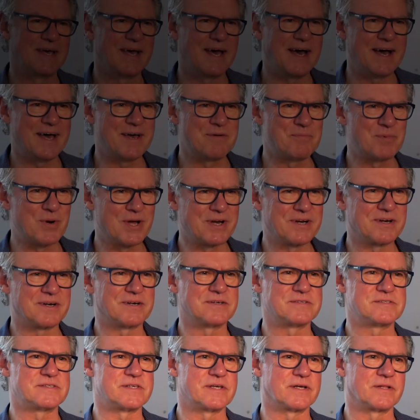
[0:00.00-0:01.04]
Hi, I'm
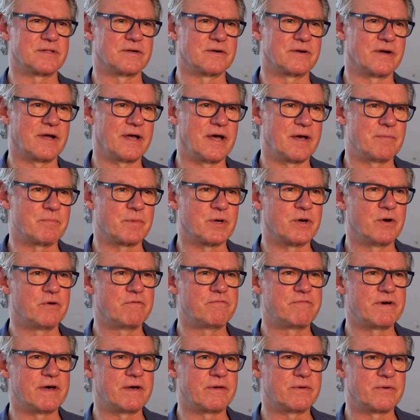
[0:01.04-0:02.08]
Reinhard Ziegler. I'm co
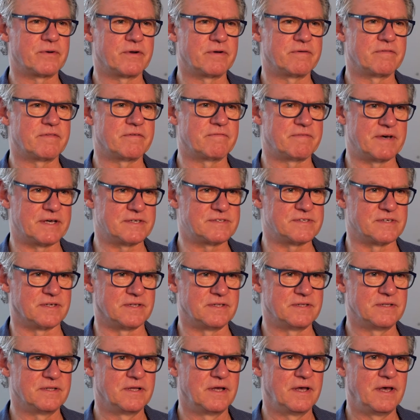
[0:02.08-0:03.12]
founder of The
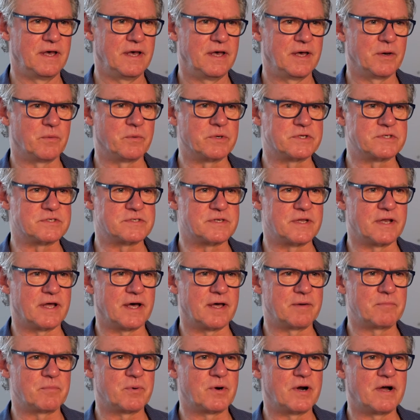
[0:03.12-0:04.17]
Vessel, which is a
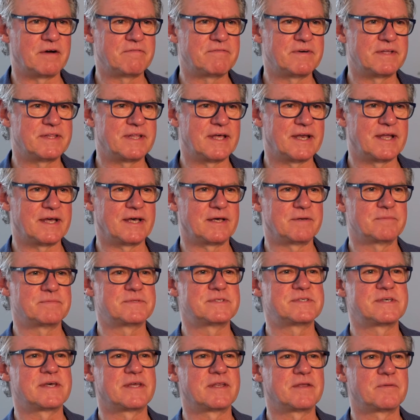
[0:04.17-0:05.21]
nonprofit that helps
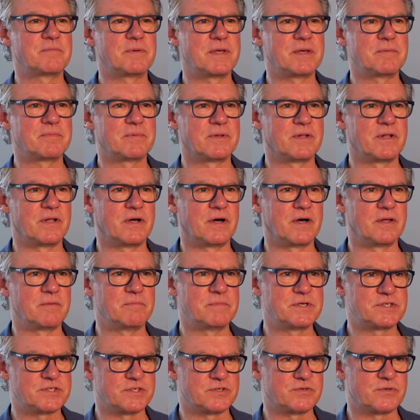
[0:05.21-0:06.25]
send people on
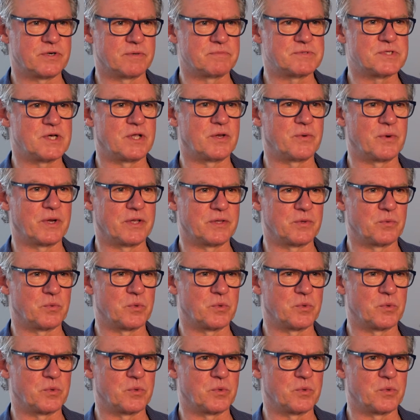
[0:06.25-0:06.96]
mission trips all around the